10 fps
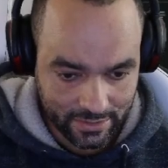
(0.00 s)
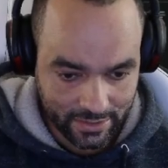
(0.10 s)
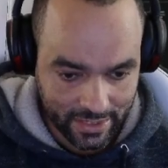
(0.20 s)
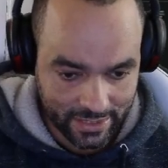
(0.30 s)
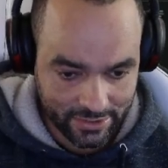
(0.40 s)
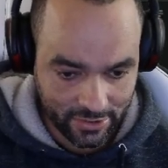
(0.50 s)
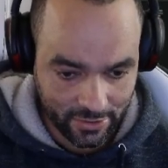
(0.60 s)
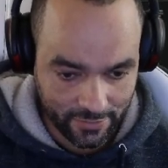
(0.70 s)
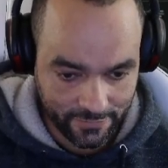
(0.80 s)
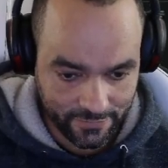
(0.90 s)
can
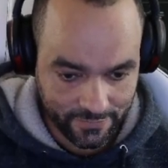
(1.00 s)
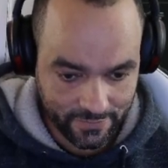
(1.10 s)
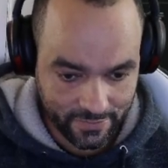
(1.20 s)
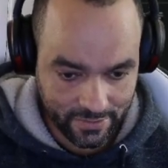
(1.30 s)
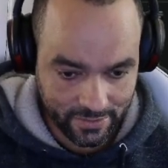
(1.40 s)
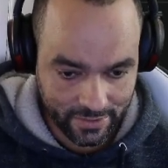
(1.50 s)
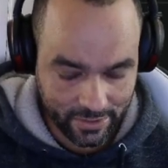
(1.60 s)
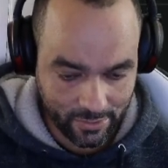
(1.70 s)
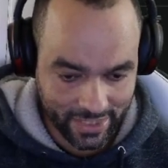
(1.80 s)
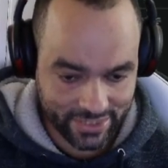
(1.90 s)
serve
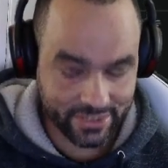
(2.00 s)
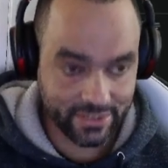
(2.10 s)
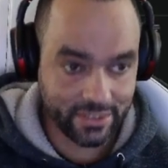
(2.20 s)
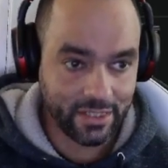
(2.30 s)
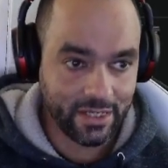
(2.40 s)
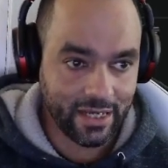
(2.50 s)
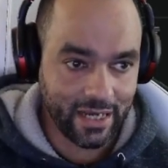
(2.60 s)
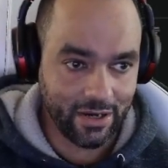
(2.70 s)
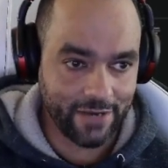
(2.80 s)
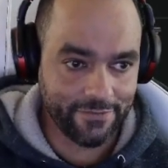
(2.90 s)
requests.
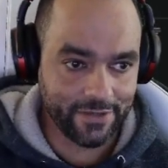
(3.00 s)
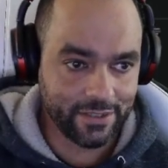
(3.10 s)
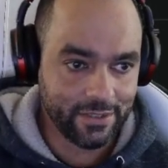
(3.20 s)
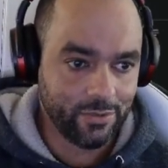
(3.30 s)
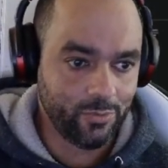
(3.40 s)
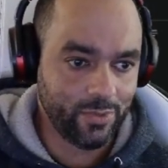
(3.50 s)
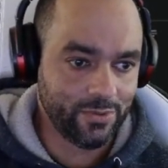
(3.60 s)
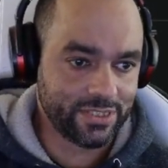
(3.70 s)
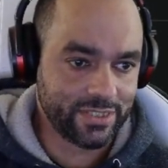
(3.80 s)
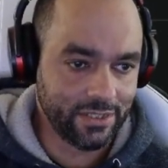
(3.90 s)
However,
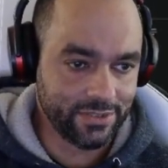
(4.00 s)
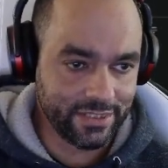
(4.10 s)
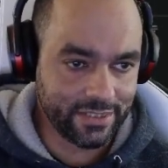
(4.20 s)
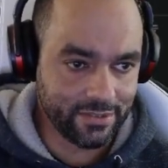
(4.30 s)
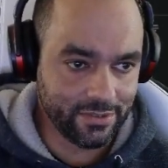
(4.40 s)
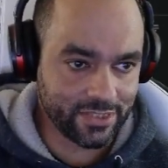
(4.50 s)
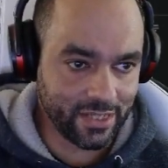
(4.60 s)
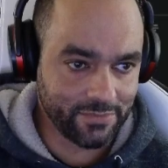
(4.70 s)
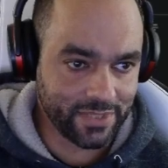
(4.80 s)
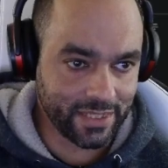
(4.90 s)
we still need to do
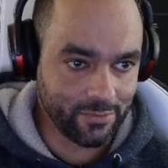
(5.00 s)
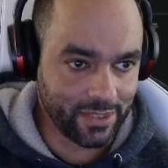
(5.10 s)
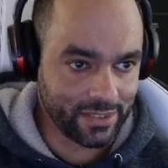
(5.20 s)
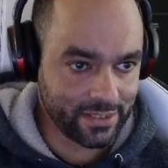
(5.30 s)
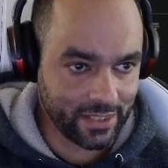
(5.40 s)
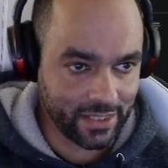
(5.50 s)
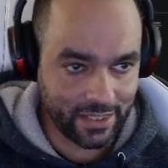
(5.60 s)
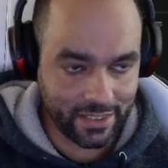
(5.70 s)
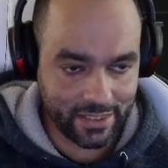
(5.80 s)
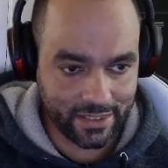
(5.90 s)
something with
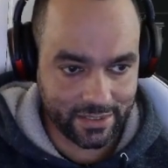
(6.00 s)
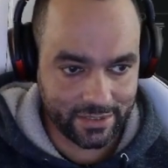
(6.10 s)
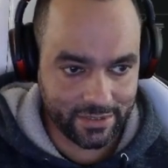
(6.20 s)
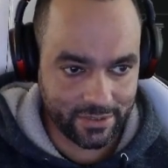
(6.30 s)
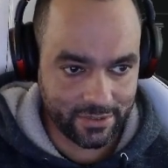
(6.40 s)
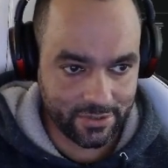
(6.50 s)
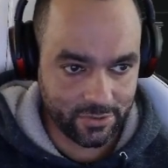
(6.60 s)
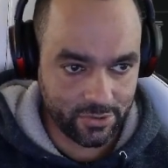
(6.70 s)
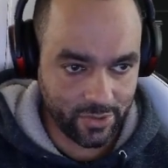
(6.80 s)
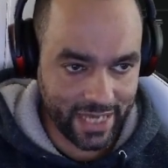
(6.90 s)

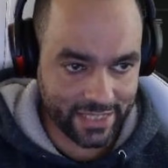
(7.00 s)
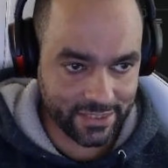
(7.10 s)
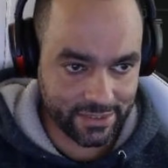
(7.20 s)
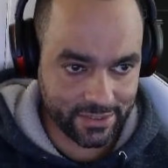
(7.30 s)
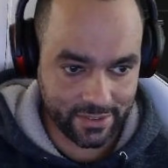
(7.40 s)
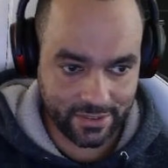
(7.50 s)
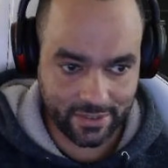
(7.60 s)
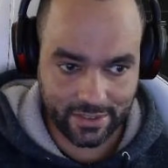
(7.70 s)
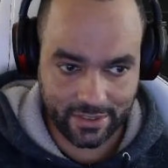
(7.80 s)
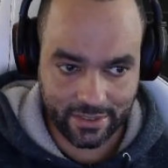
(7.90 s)
to access,
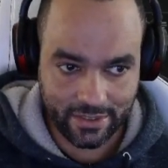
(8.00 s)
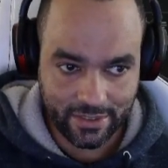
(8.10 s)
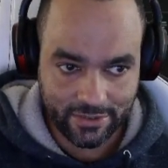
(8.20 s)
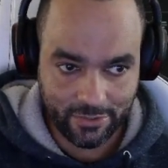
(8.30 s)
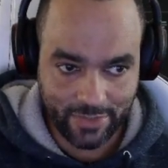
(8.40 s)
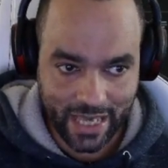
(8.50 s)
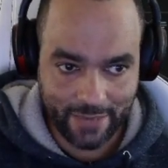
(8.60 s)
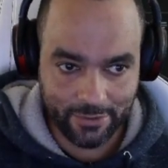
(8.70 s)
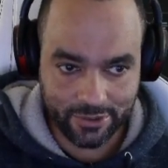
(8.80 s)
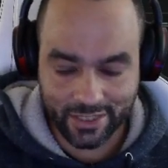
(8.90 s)
to be
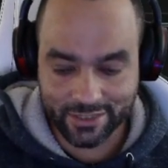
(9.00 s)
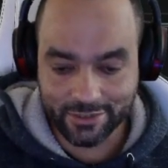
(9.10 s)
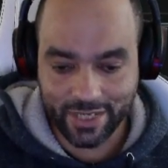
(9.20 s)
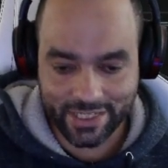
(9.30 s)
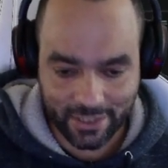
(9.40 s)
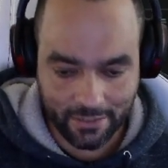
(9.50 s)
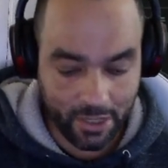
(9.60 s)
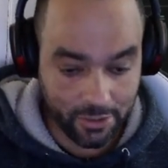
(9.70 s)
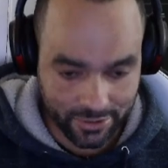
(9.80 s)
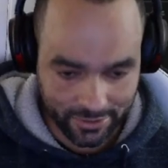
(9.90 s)
able to address a
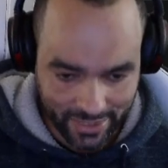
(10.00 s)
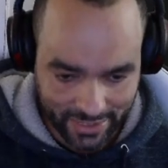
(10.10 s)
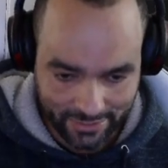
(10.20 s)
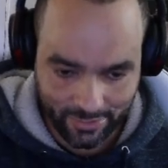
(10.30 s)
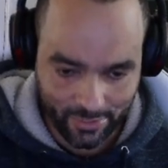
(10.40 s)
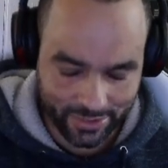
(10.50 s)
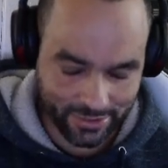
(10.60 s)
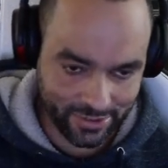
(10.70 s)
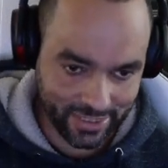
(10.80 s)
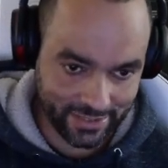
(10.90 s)
motor, right? We want
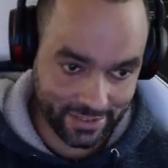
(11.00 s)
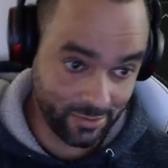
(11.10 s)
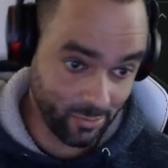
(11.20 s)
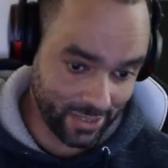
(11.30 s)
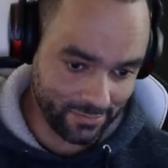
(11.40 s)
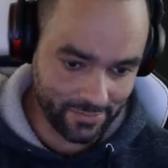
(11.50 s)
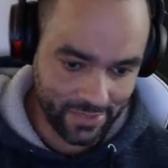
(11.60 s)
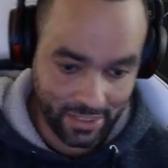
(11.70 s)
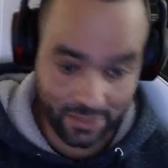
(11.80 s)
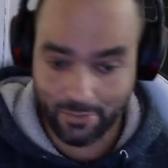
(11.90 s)
to send it to
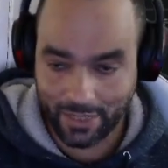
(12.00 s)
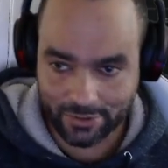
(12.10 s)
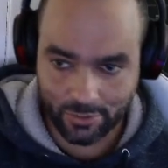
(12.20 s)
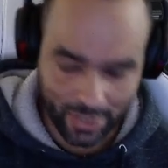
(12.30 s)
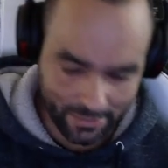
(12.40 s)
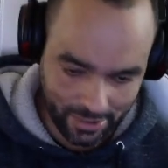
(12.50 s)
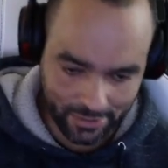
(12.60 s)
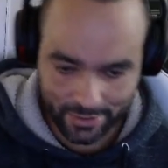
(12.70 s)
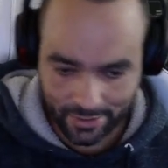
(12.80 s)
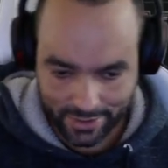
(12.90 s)
a command to one
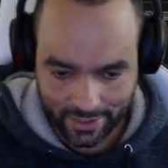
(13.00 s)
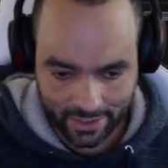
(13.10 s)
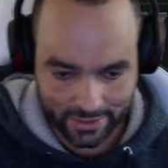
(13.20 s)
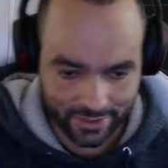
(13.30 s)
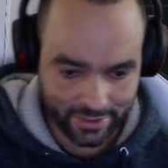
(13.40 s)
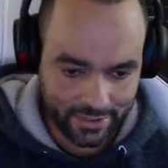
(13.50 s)
motor or the other.